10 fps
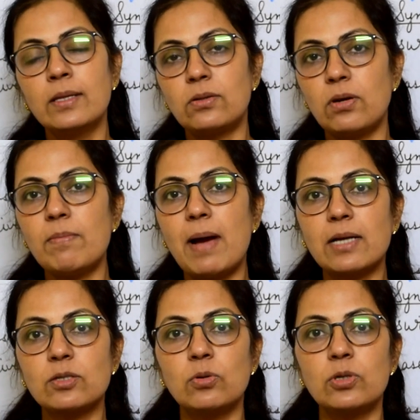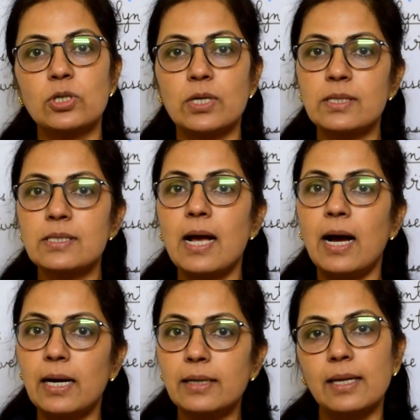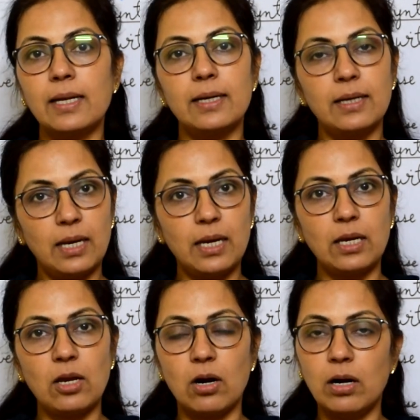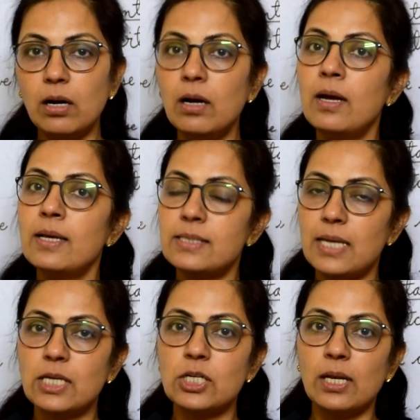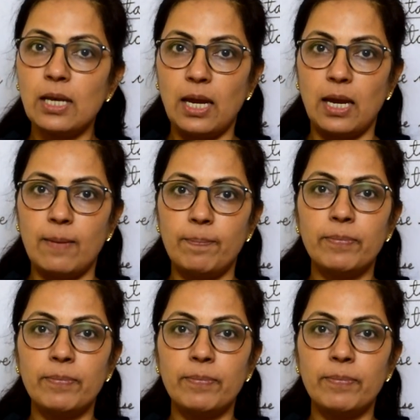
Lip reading: 3 marks questions are there in your section A.